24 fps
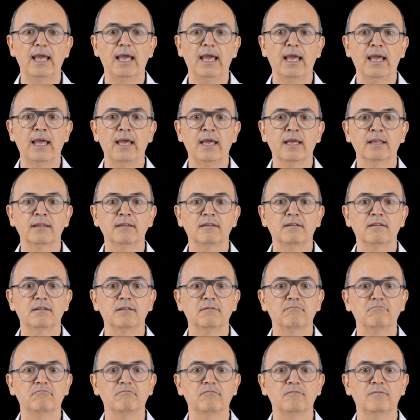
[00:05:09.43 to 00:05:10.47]
and
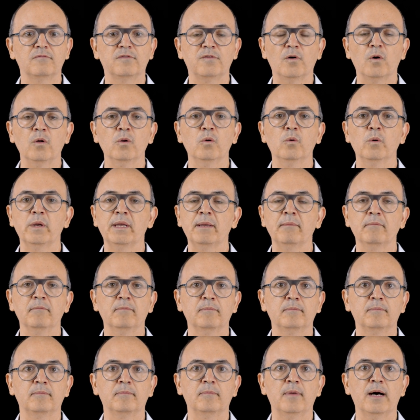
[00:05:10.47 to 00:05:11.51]
following
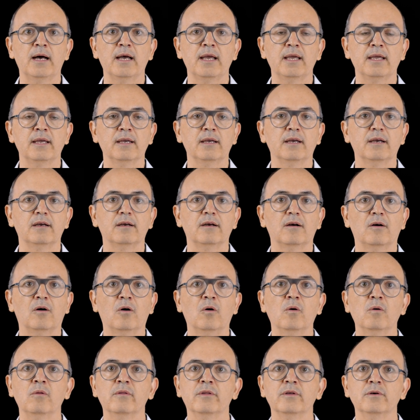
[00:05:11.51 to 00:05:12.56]
by
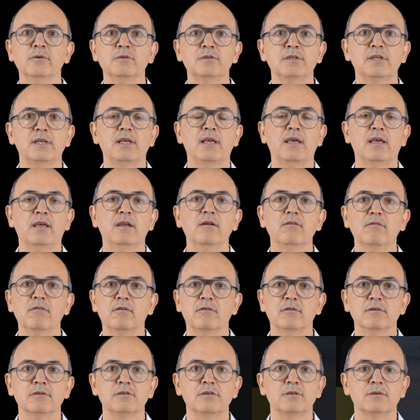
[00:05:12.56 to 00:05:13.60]
all those
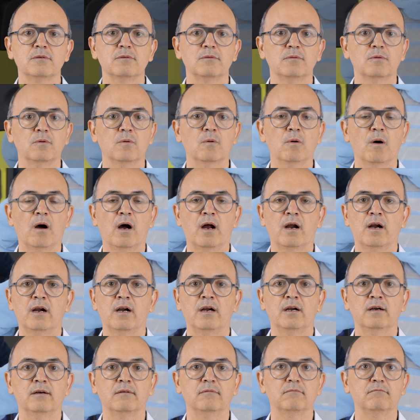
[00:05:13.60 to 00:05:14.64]
heroes who
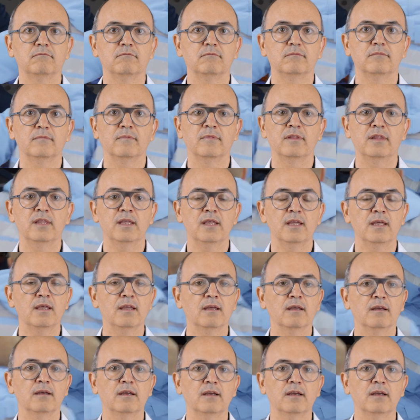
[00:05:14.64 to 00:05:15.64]
are the